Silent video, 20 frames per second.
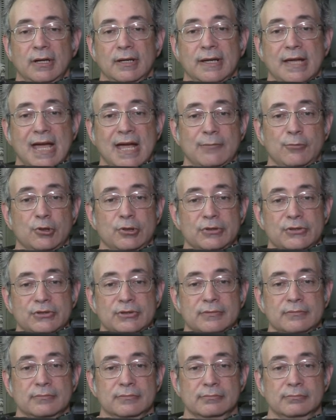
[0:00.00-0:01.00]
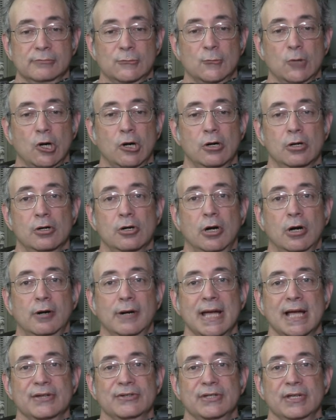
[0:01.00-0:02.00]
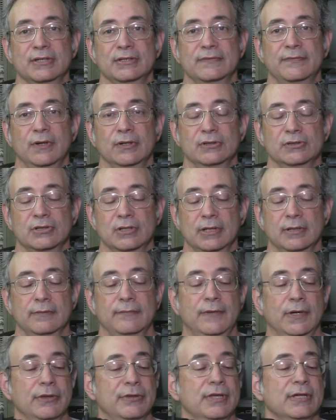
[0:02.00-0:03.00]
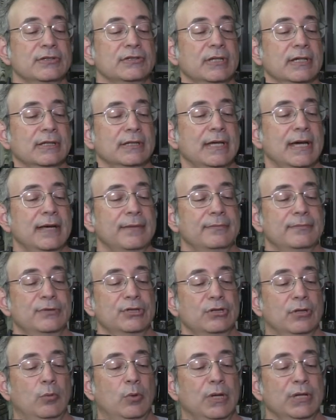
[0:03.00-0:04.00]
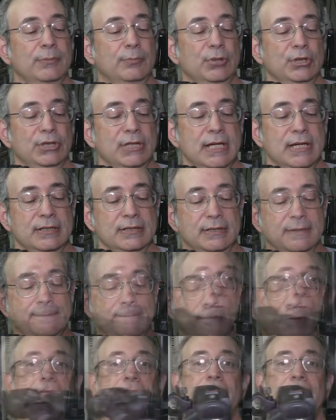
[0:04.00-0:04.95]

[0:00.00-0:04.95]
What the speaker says: cameras and car accidents, fun things like that, so I wanted to protect it.